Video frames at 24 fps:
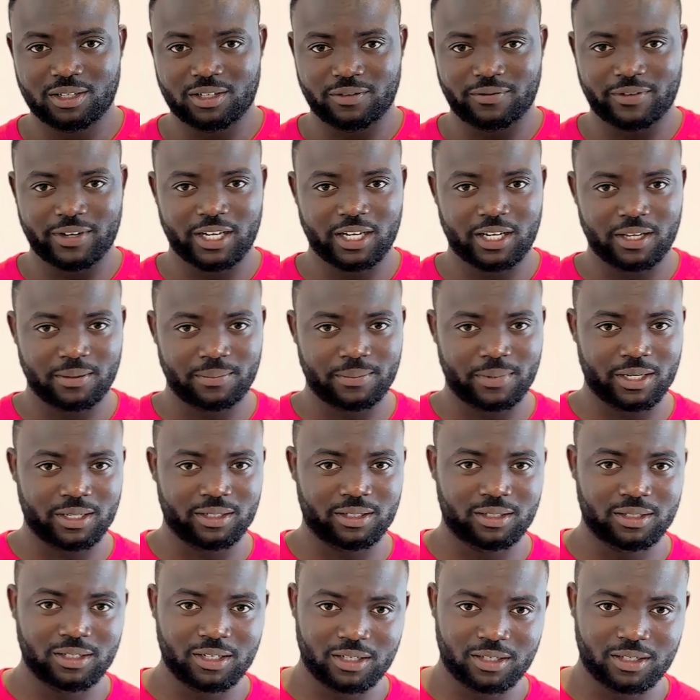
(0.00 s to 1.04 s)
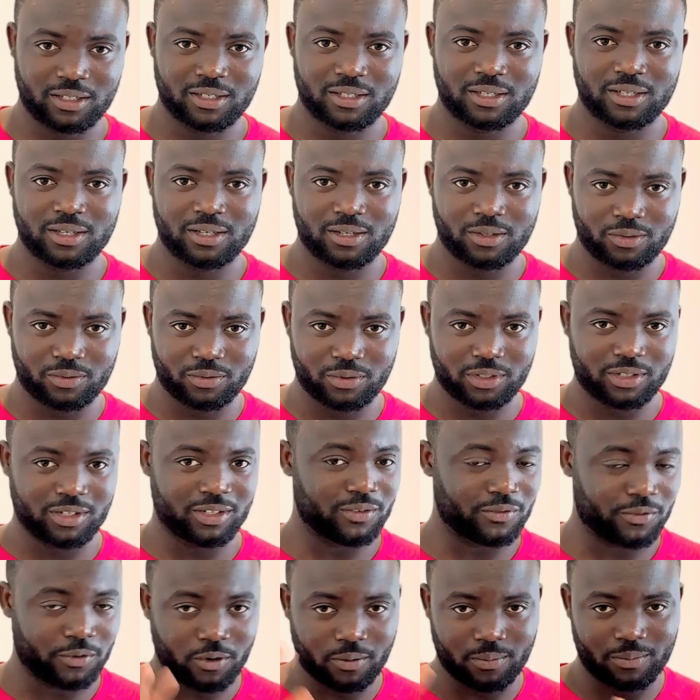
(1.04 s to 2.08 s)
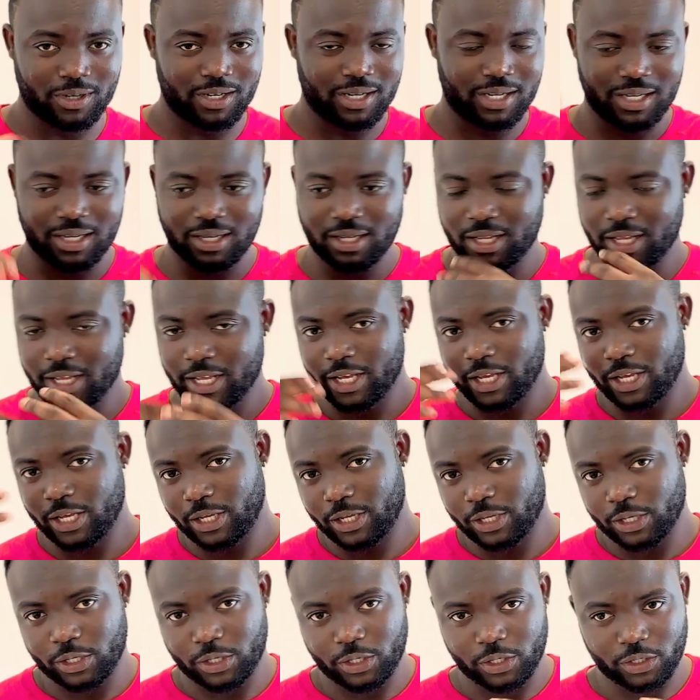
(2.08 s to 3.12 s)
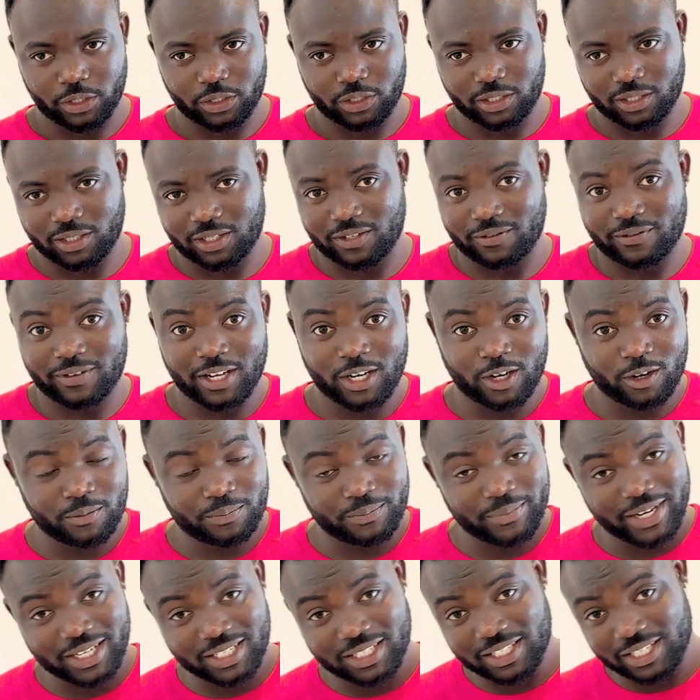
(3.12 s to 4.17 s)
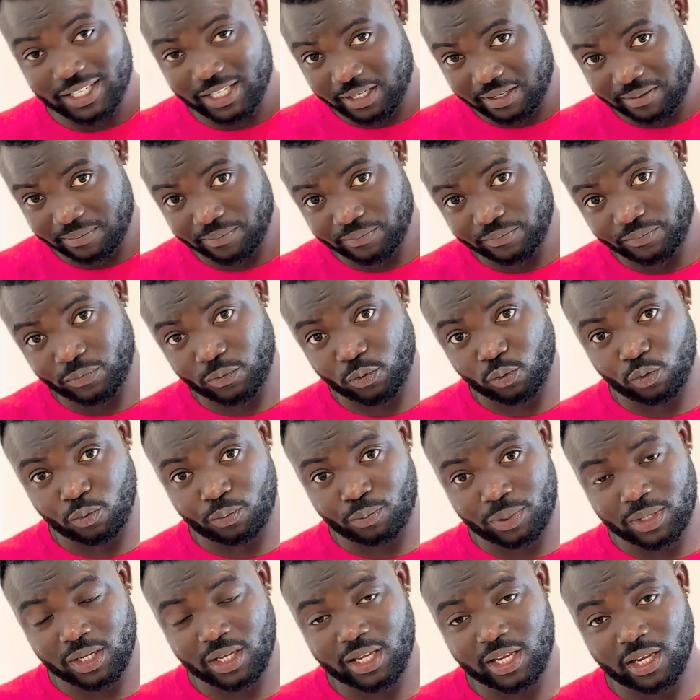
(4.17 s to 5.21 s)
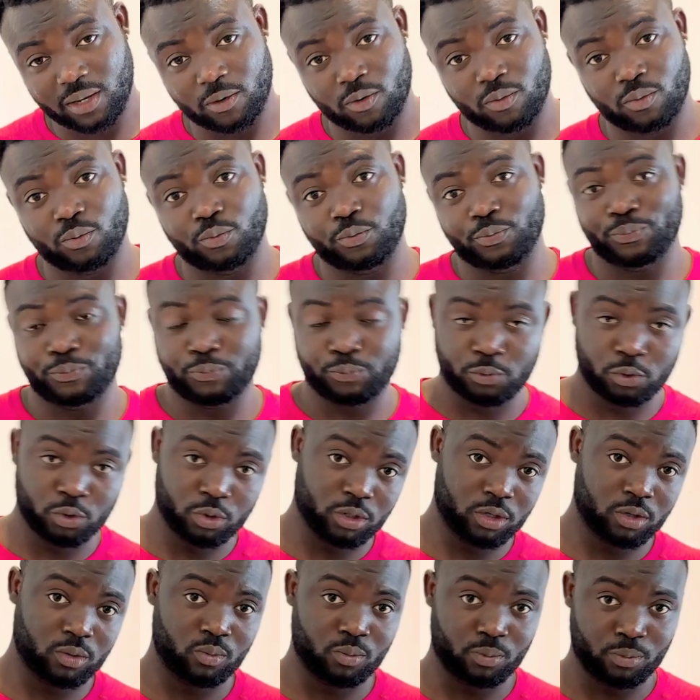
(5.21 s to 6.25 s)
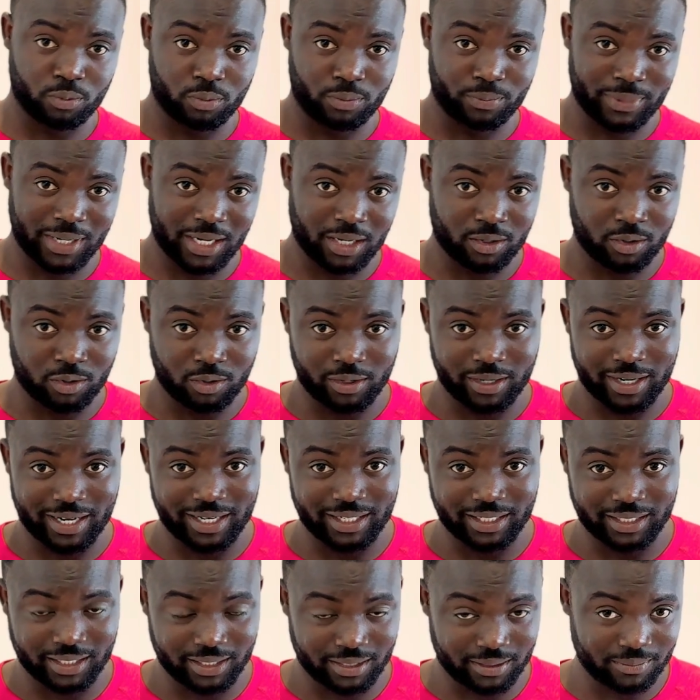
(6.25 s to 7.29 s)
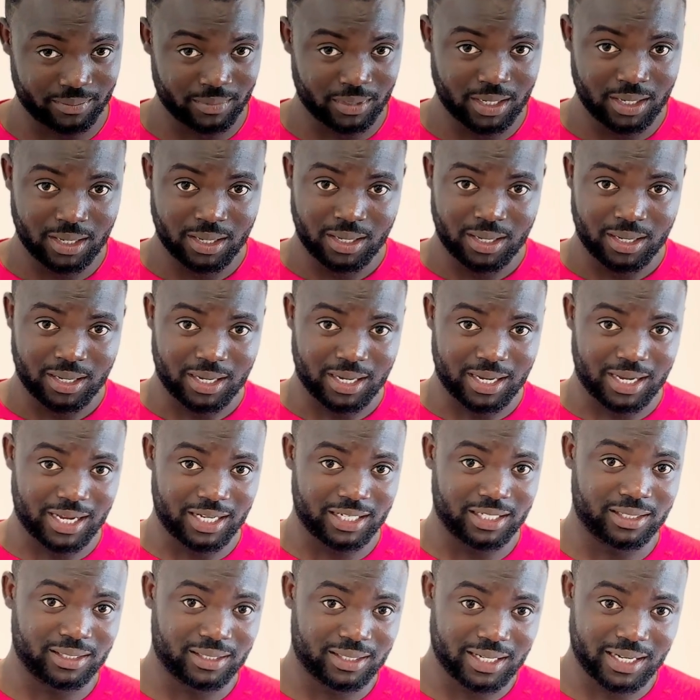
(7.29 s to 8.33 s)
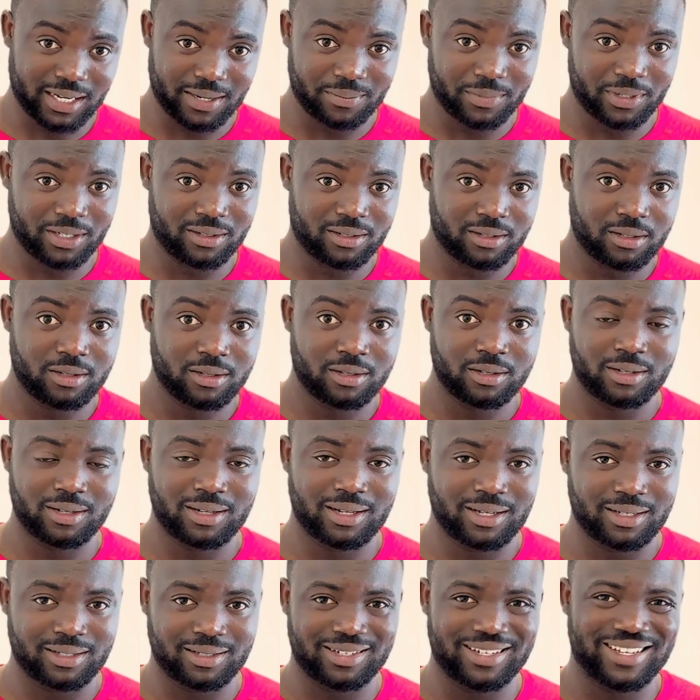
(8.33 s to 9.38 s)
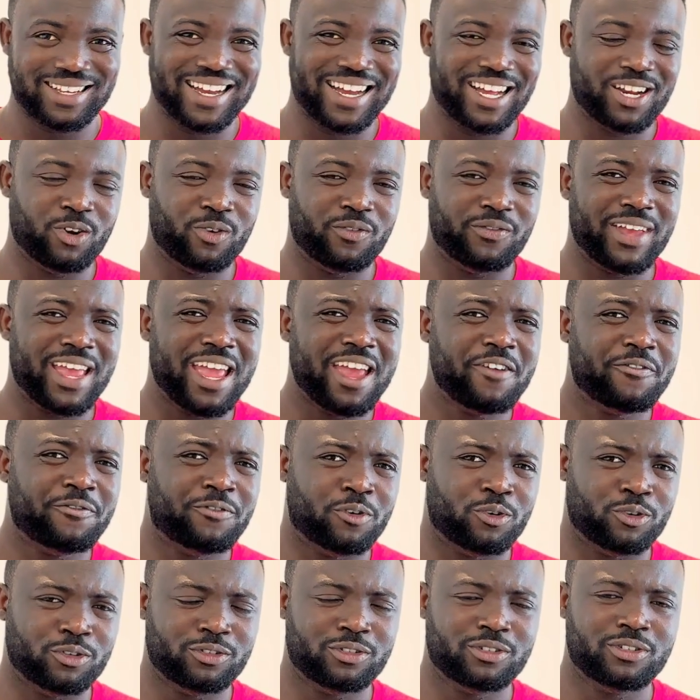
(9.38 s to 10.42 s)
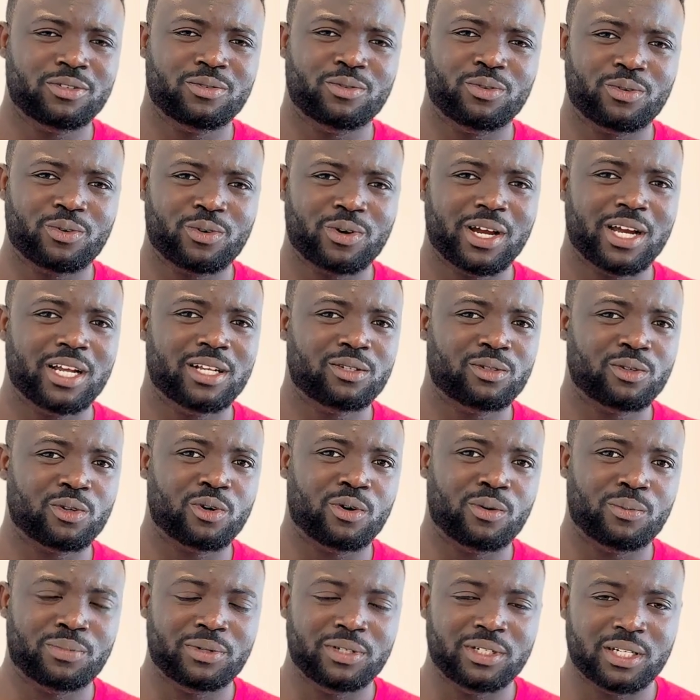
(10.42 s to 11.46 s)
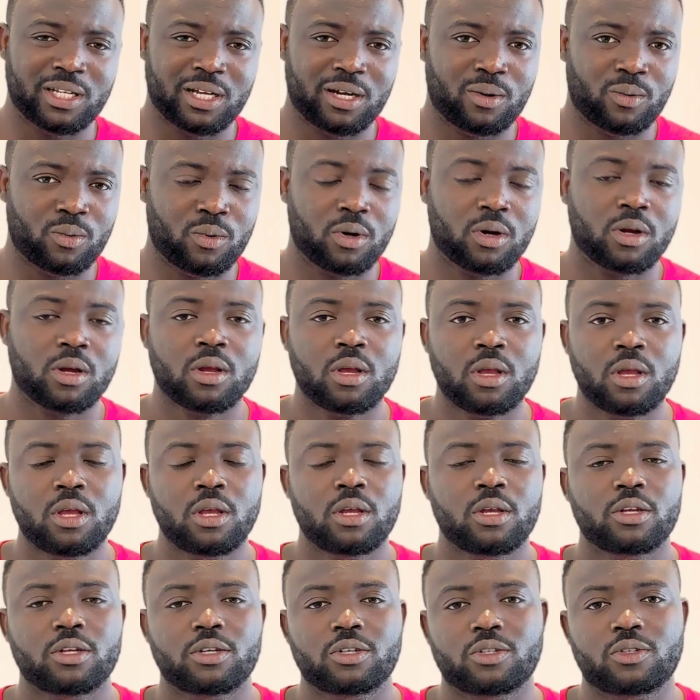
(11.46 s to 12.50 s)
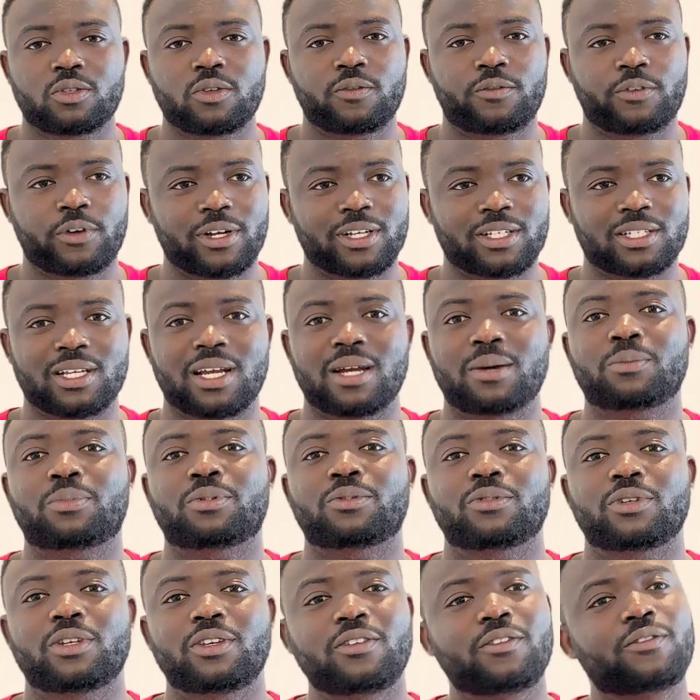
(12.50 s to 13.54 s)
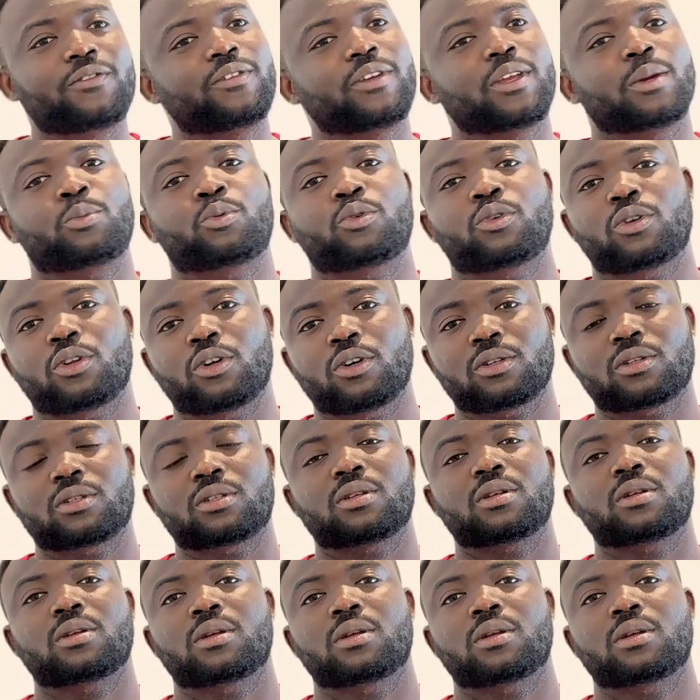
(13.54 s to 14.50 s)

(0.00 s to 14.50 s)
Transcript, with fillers: divided by six, which is formula, the development team will pick a product backlog item and determine the kind of effort required to complete that work. So for example, if a product